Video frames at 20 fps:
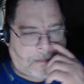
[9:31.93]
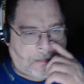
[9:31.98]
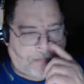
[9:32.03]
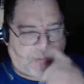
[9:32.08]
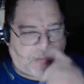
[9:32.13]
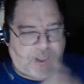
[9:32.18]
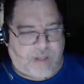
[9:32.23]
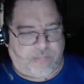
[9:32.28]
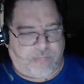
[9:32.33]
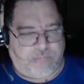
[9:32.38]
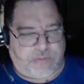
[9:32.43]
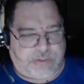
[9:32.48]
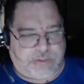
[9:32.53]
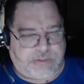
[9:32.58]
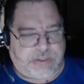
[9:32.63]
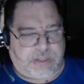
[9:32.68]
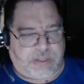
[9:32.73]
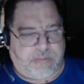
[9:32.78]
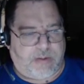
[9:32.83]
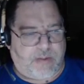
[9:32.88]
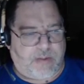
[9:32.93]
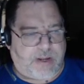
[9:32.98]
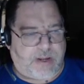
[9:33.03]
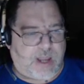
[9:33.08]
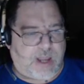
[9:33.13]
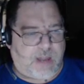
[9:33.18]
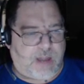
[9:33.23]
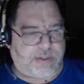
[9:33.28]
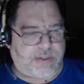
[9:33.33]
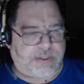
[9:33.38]
Now, this is going to be my
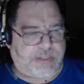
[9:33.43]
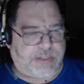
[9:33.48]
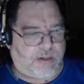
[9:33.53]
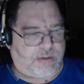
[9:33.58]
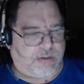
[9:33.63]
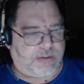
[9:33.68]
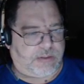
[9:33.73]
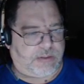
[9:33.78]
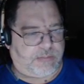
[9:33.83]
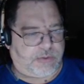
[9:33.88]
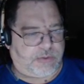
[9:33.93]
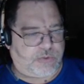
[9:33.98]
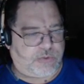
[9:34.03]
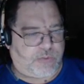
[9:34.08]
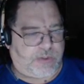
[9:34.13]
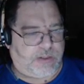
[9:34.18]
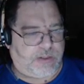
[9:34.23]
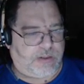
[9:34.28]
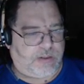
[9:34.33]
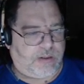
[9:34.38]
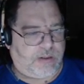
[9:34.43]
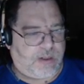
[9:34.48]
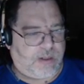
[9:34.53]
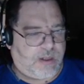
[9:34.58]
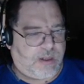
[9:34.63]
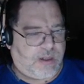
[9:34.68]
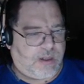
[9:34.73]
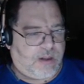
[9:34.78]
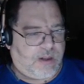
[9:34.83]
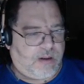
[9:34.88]
common skeleton between
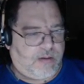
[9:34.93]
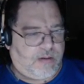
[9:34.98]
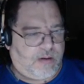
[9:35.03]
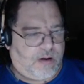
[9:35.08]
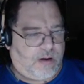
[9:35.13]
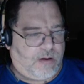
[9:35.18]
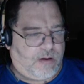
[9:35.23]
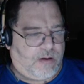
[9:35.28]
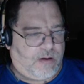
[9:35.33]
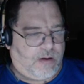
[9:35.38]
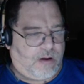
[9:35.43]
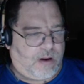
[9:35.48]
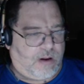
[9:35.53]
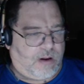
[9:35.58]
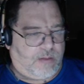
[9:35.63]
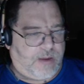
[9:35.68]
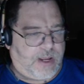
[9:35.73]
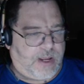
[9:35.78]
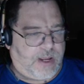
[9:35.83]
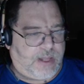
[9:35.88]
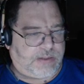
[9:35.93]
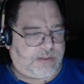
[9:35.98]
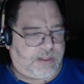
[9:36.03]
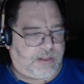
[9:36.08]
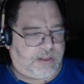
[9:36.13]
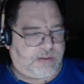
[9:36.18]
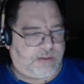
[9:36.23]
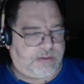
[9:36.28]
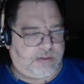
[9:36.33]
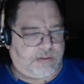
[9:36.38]
all of my
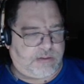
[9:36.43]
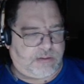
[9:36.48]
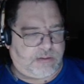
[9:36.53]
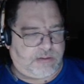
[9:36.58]
assets.